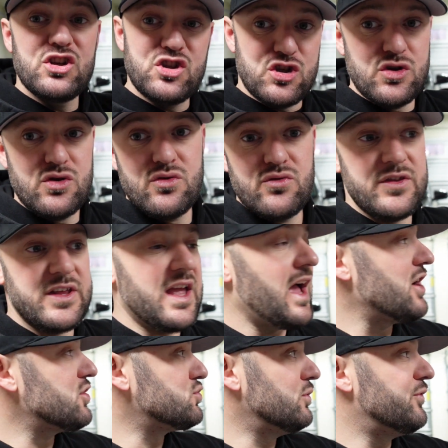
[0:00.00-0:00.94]
to the
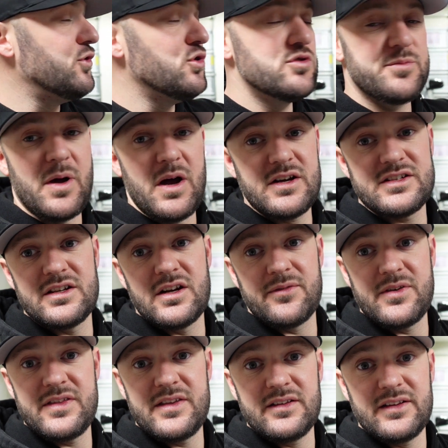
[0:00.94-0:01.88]
actual fuse box and
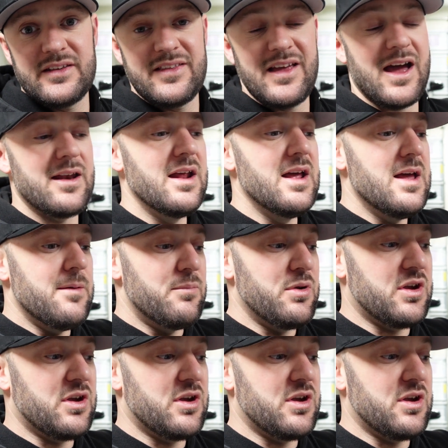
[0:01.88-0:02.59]
everything like that,